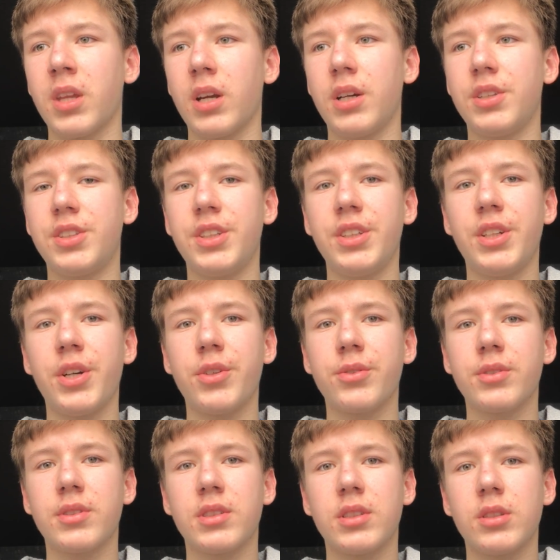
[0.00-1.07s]

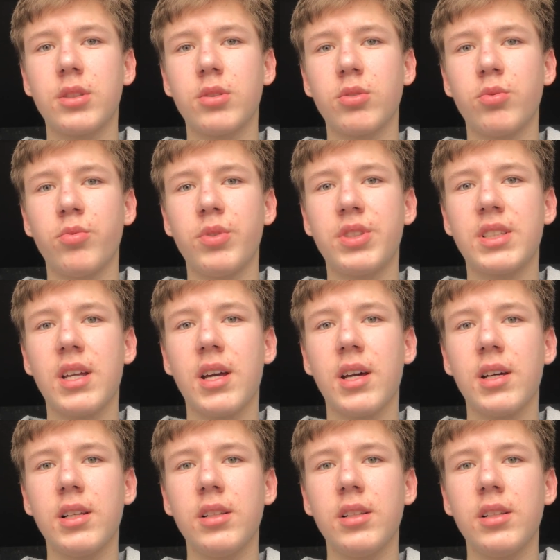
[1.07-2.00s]
engineers with the